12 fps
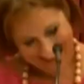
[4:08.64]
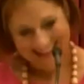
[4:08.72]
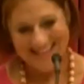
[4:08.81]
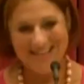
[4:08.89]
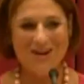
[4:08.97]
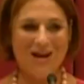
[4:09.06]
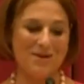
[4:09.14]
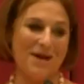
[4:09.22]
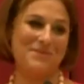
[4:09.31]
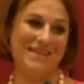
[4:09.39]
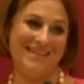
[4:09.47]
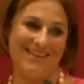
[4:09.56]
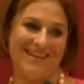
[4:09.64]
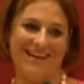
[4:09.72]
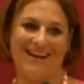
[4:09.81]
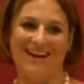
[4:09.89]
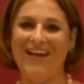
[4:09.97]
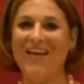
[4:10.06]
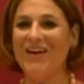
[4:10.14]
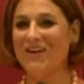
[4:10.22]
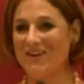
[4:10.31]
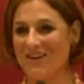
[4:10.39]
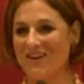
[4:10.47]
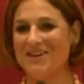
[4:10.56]
No, I, I'm kidding.
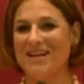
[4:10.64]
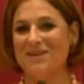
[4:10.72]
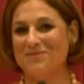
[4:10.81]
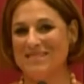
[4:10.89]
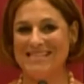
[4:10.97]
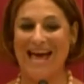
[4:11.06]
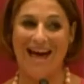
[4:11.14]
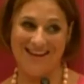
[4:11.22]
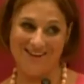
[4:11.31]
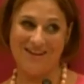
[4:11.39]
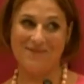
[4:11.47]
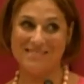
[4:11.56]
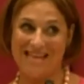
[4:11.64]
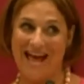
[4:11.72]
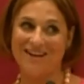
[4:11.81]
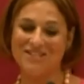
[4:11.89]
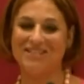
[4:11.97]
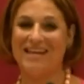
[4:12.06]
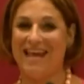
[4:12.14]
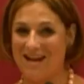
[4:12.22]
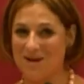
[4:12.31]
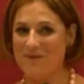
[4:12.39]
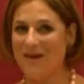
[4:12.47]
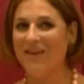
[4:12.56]
Her, her name is her name is actually
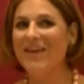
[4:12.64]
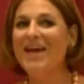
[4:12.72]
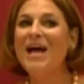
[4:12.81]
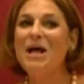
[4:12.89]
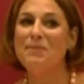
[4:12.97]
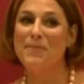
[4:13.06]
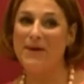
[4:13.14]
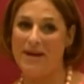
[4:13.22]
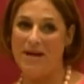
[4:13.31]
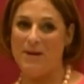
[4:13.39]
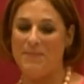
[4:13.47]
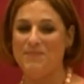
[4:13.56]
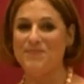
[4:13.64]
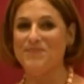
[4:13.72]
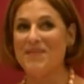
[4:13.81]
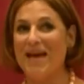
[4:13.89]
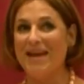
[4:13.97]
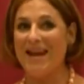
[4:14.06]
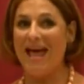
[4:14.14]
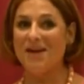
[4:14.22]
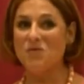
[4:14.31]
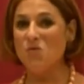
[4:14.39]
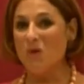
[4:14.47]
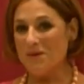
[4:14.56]
Annabelle. But um, at at
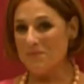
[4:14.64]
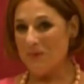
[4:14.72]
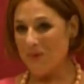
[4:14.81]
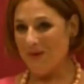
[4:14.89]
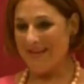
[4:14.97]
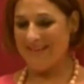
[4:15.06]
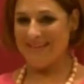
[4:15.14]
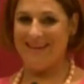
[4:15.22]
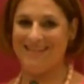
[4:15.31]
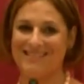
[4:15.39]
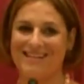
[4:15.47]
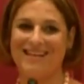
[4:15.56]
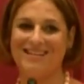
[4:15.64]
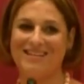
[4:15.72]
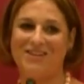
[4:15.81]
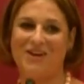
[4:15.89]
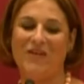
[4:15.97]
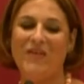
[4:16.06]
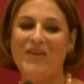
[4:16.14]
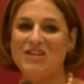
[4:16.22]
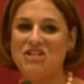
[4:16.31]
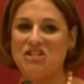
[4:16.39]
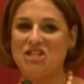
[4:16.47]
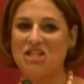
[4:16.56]
one point, like, you know,
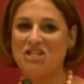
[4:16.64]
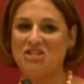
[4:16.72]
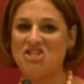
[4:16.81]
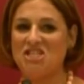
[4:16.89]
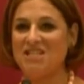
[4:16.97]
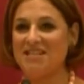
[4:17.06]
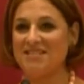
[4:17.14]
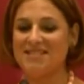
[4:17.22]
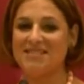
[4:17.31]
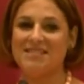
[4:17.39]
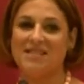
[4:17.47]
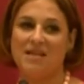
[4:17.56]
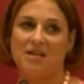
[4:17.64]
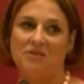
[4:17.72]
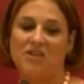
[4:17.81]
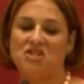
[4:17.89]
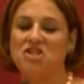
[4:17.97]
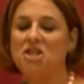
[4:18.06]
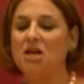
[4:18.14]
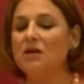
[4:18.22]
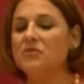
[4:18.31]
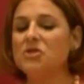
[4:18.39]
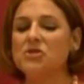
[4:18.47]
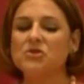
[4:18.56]
she she does this thing of, like, she
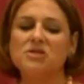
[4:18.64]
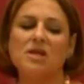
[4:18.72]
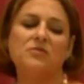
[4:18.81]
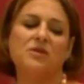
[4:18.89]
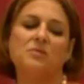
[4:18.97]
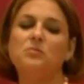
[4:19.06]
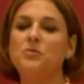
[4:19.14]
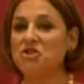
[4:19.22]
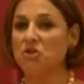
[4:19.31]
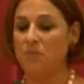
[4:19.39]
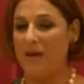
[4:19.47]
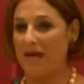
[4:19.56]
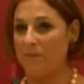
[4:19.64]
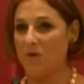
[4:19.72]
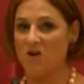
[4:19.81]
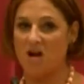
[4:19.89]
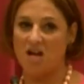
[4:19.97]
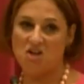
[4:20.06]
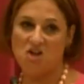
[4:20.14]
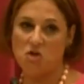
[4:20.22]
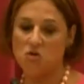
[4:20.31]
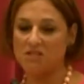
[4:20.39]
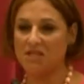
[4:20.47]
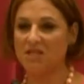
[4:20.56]
covers herself in butcher paper and
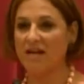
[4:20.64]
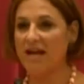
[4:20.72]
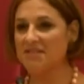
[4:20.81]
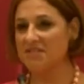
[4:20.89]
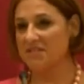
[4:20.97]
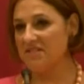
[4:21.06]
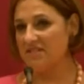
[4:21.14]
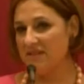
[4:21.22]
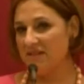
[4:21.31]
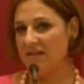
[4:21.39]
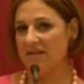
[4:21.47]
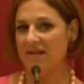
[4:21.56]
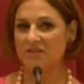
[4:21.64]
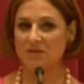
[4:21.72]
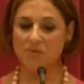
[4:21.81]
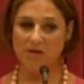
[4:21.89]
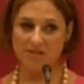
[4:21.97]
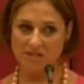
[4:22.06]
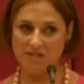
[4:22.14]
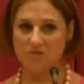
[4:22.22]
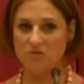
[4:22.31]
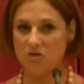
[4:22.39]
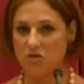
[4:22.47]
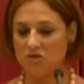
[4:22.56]
goes and, like, has a sit-in at the president of
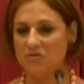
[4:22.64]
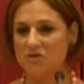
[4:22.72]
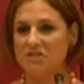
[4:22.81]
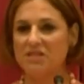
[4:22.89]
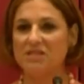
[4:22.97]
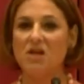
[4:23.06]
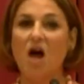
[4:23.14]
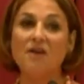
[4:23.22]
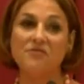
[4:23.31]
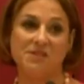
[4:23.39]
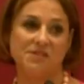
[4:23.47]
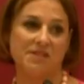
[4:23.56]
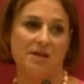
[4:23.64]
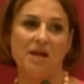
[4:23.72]
her university's office and